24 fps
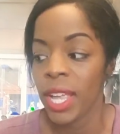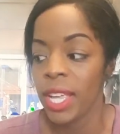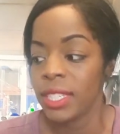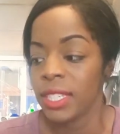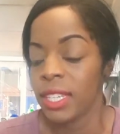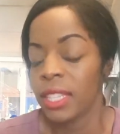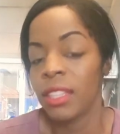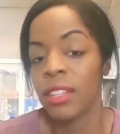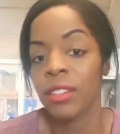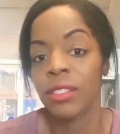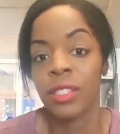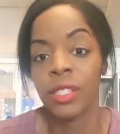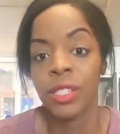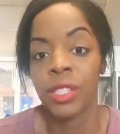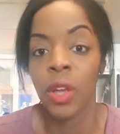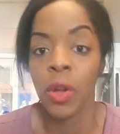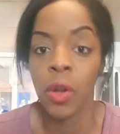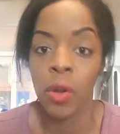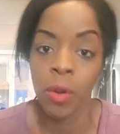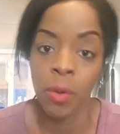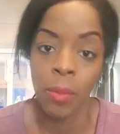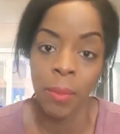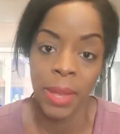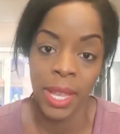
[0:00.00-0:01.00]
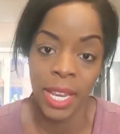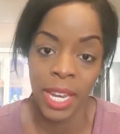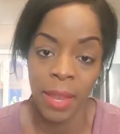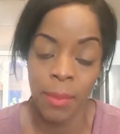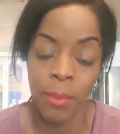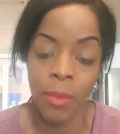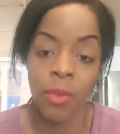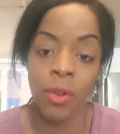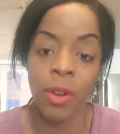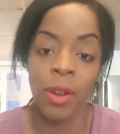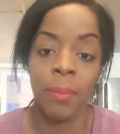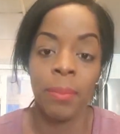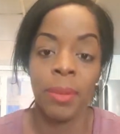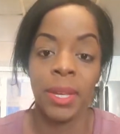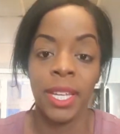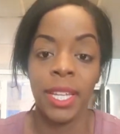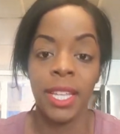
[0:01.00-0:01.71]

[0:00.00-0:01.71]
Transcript: And there's so many more, but